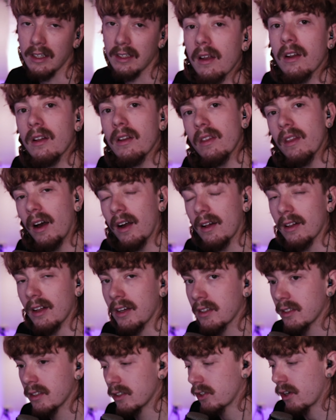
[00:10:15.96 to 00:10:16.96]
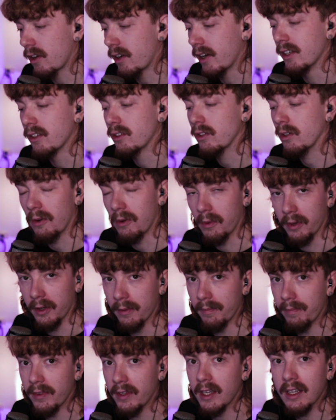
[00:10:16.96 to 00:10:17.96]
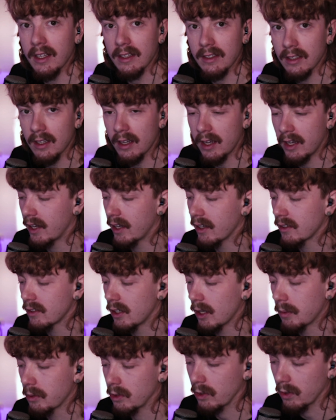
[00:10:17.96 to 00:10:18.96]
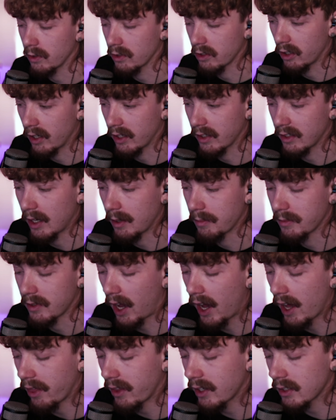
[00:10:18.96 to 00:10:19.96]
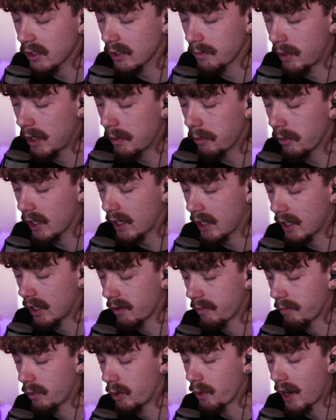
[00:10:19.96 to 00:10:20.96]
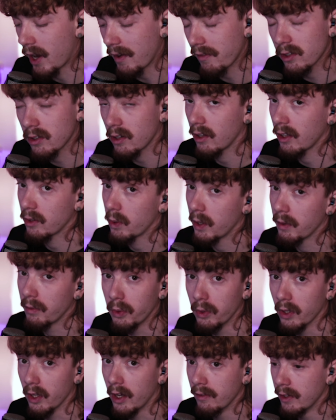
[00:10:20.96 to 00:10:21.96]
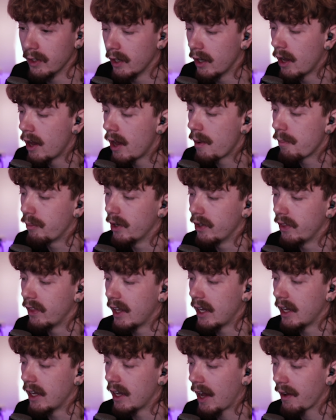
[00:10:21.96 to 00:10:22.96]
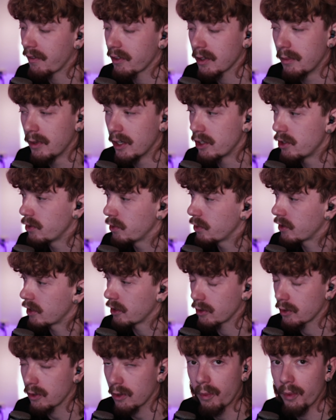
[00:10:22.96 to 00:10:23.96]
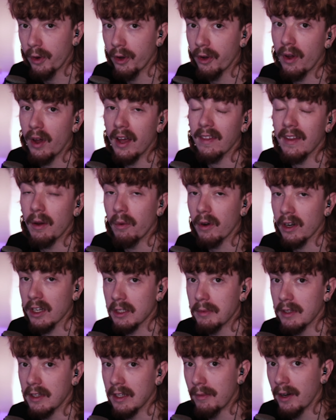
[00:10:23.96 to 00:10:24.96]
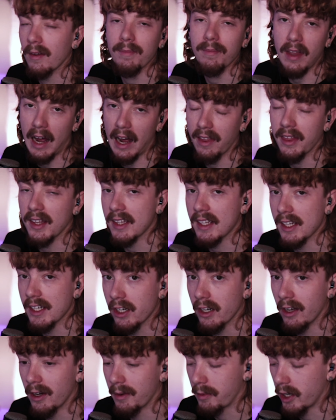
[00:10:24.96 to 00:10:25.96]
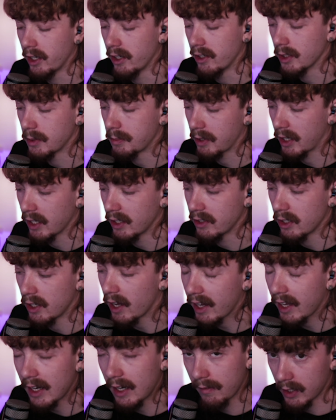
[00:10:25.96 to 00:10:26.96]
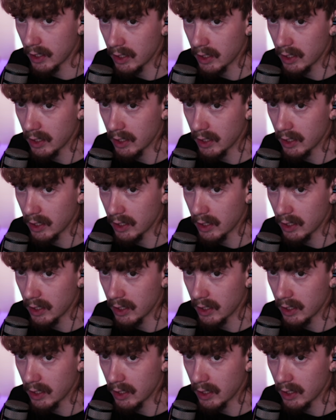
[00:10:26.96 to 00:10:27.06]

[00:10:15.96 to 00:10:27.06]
his scroll wheel. He gets double scrolls a lot of times. I think people like him who have a Starlight 12 who love it, but they have some issues with their scroll wheel and they want to spend the money, I think they should upgrade, just because you're not gonna have that